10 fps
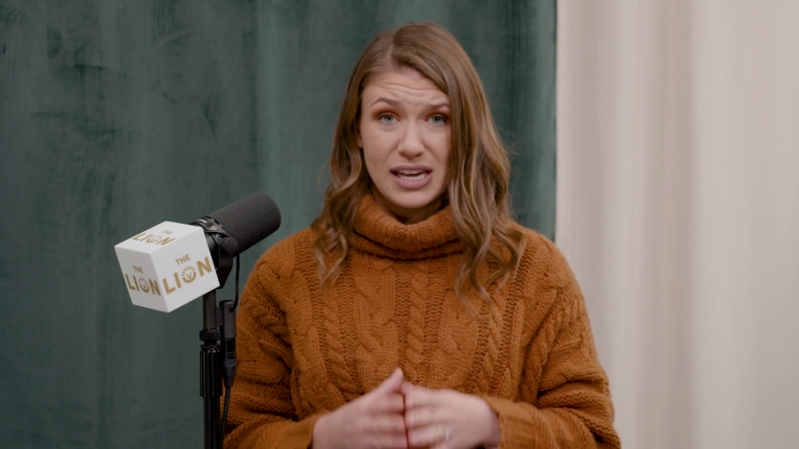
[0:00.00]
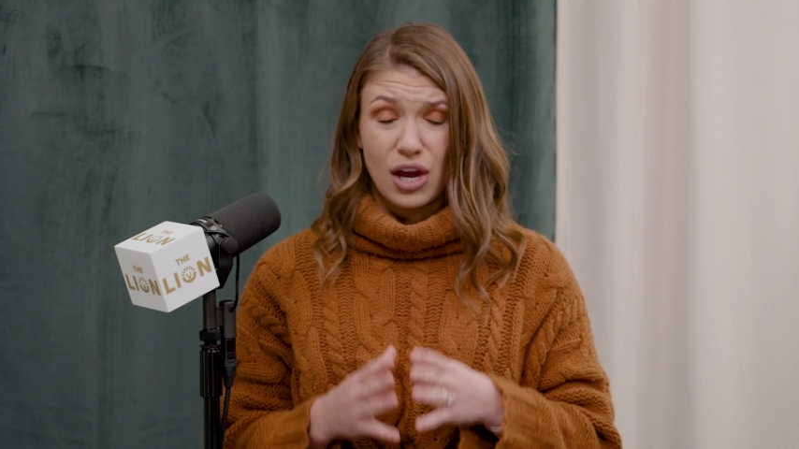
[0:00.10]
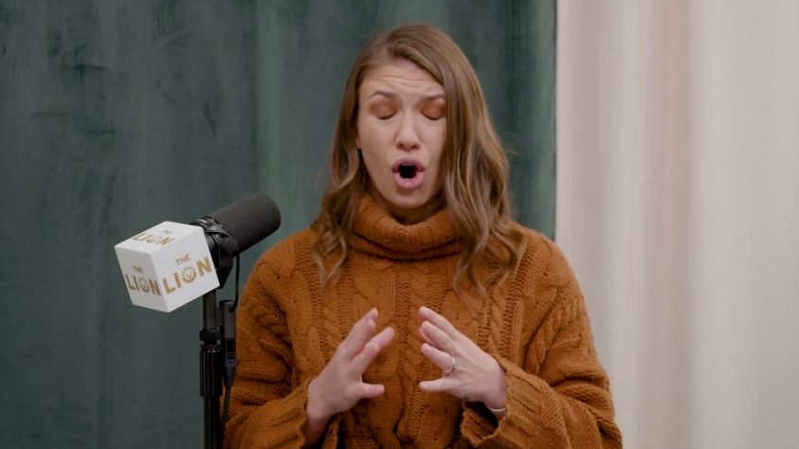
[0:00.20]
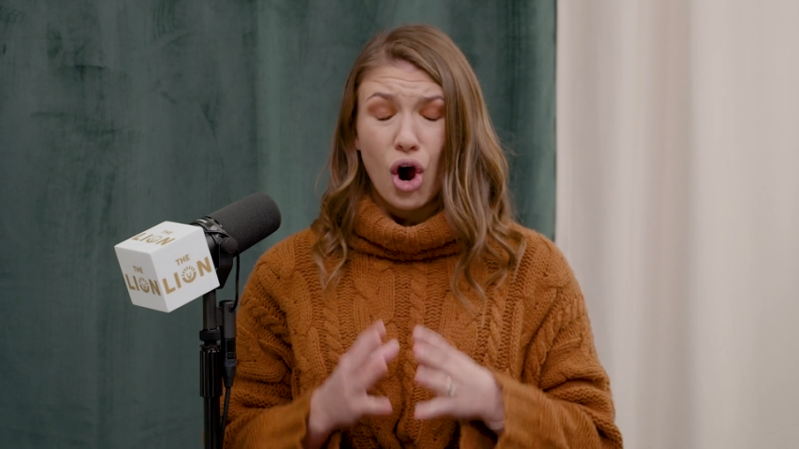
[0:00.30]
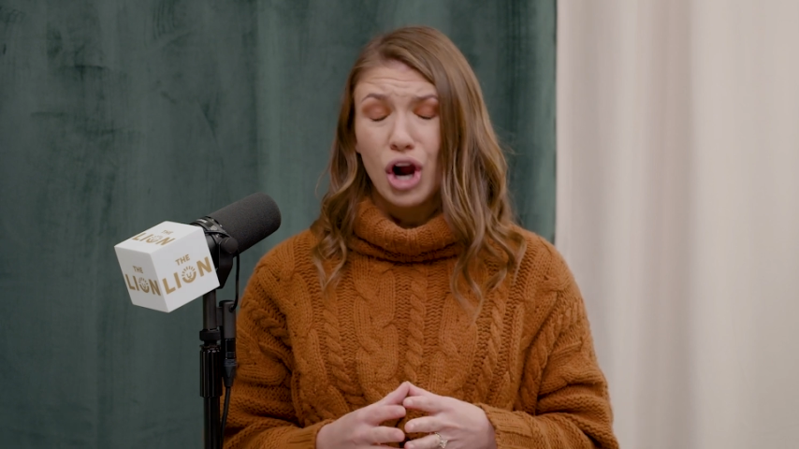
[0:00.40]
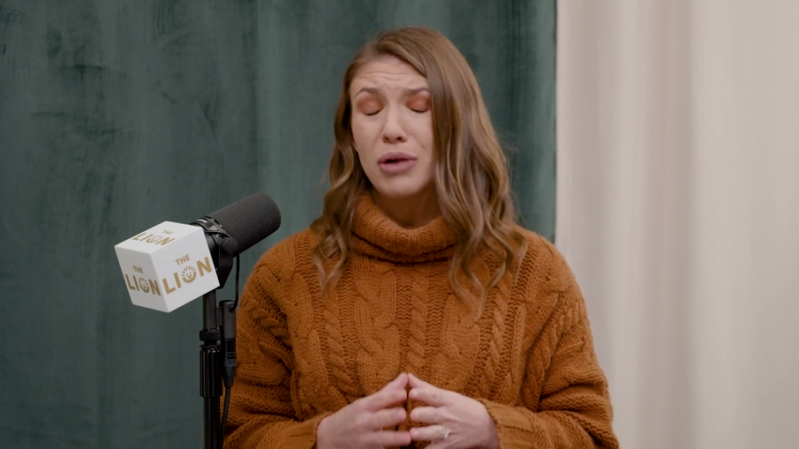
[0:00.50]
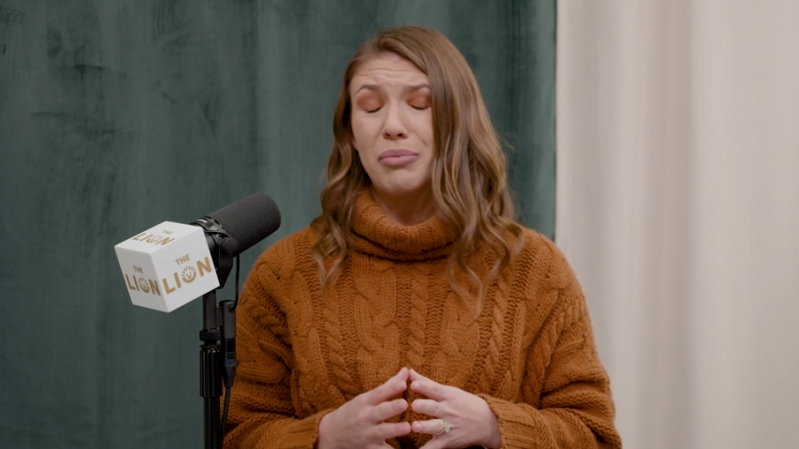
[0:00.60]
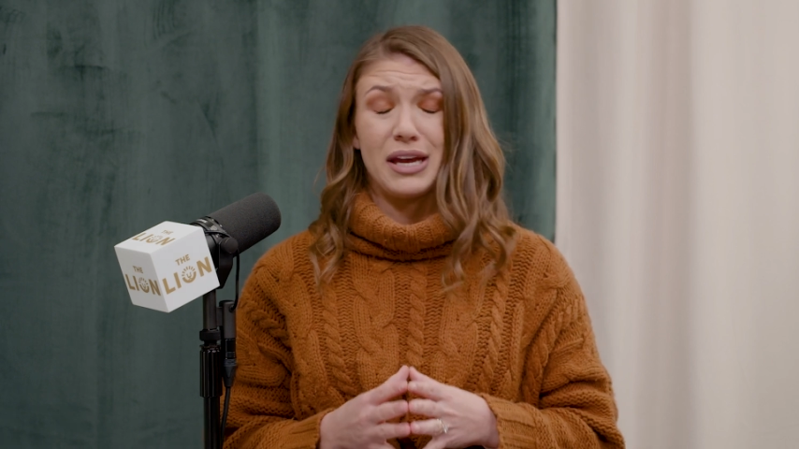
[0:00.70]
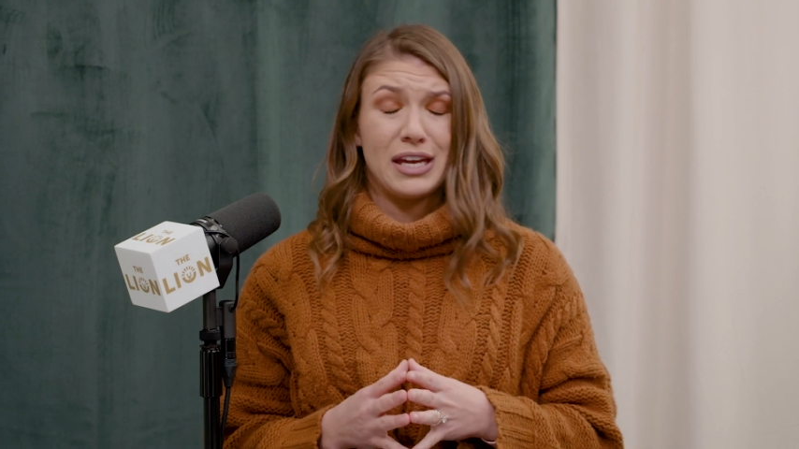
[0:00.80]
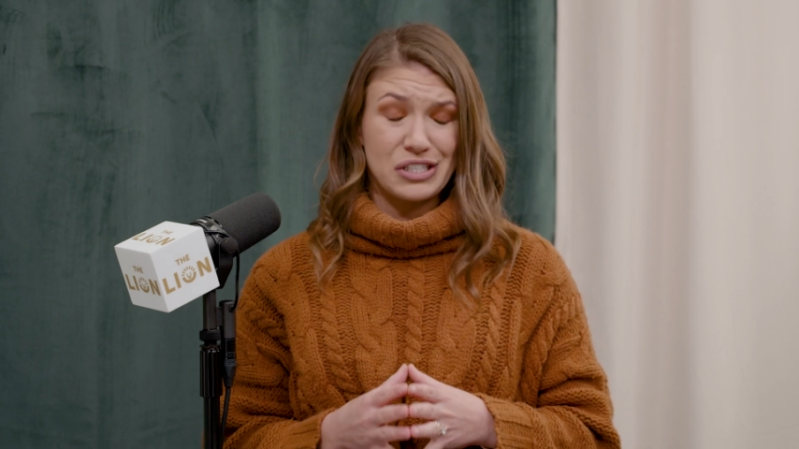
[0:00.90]

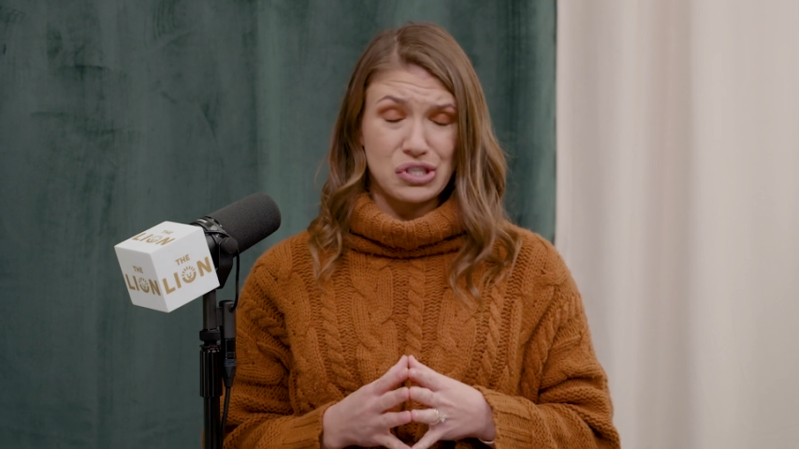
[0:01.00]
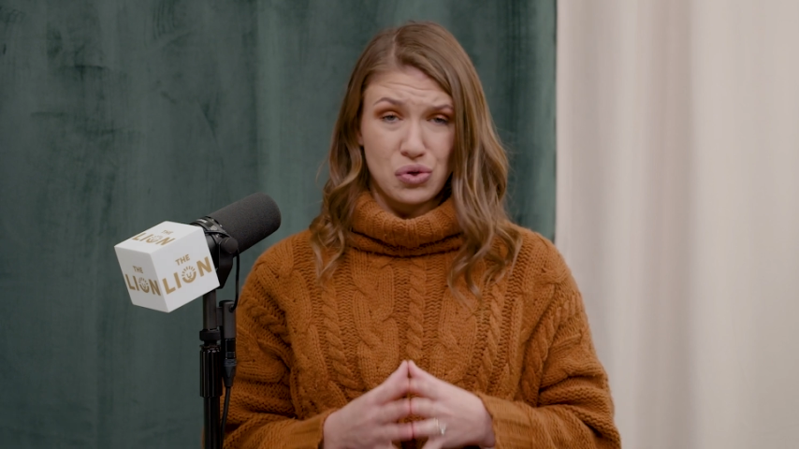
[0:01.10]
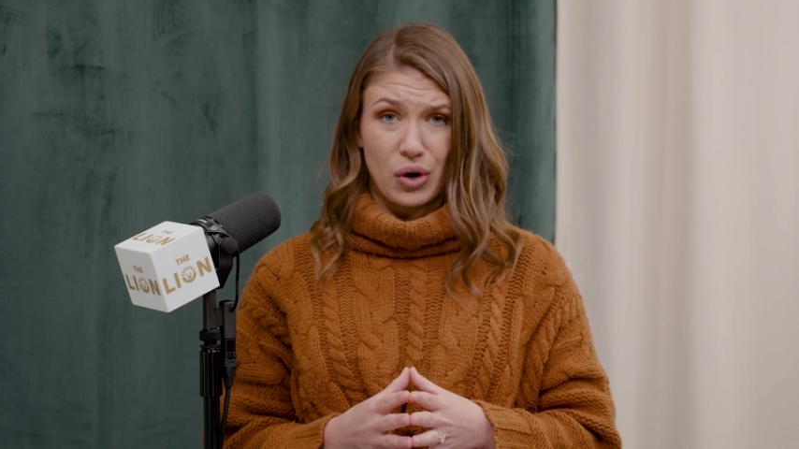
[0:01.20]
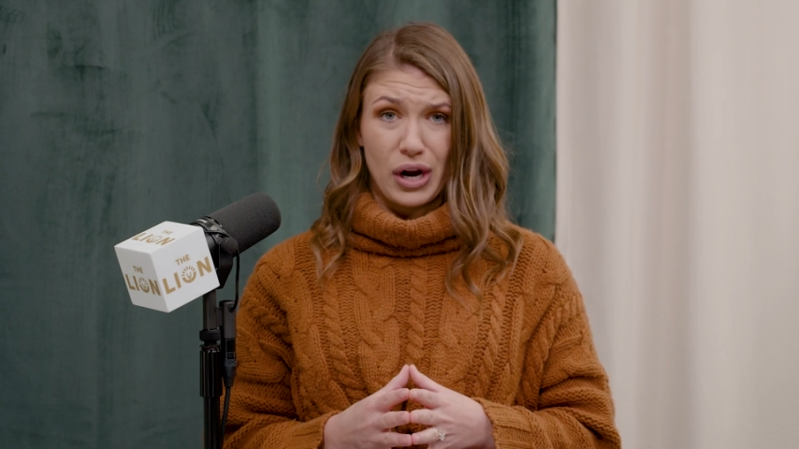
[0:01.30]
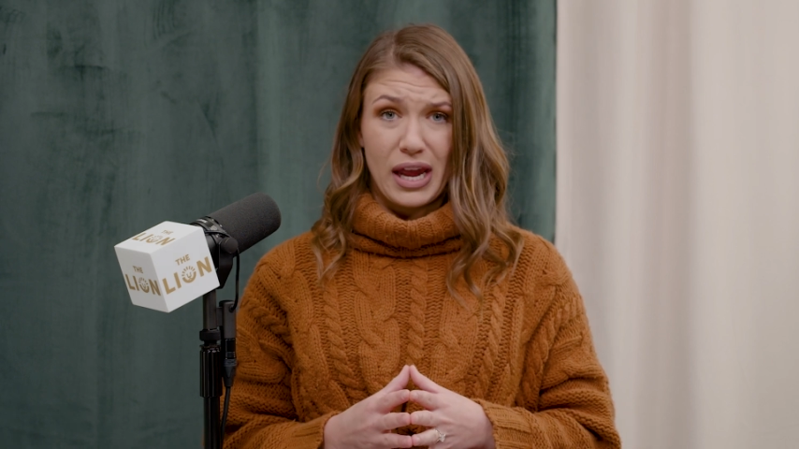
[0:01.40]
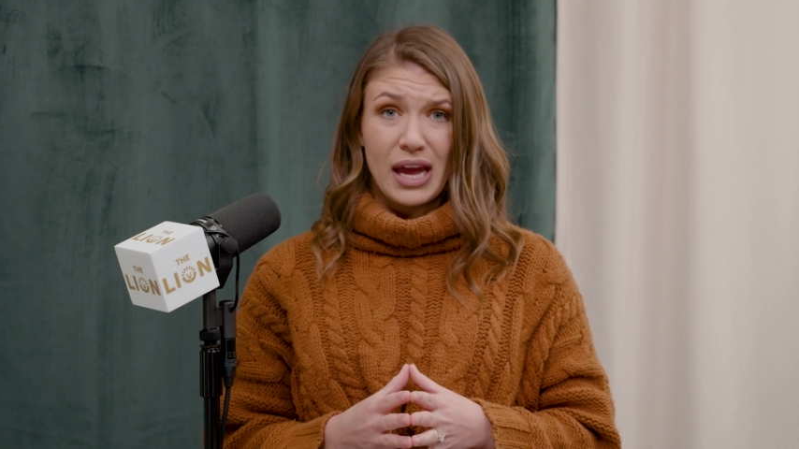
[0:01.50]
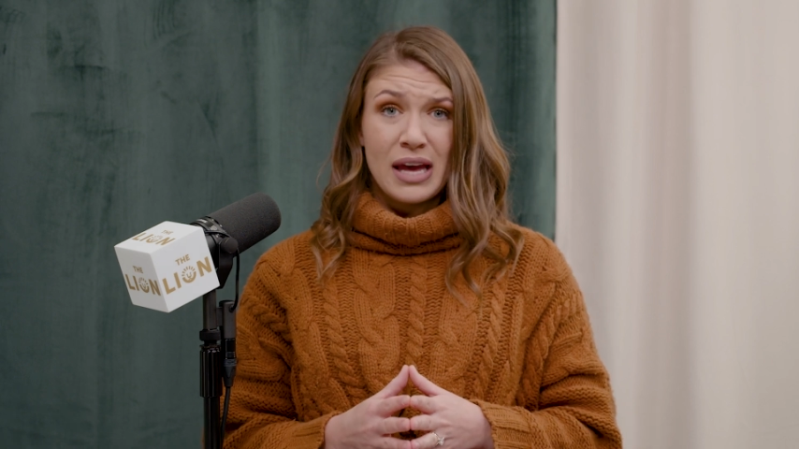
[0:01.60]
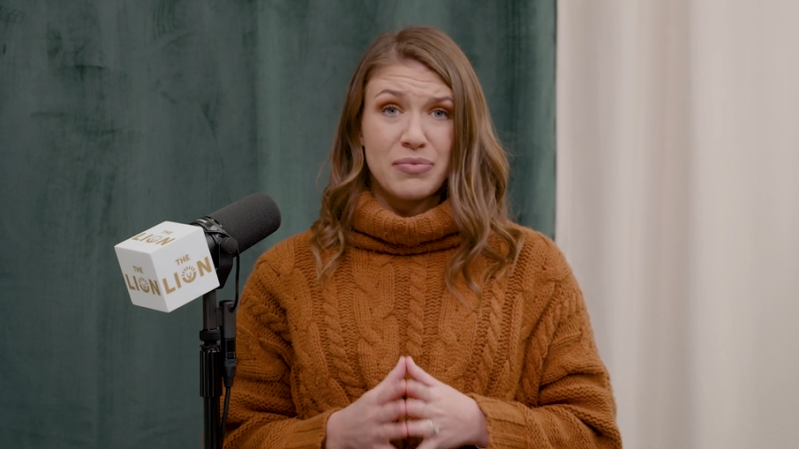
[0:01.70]
heartbreaking story.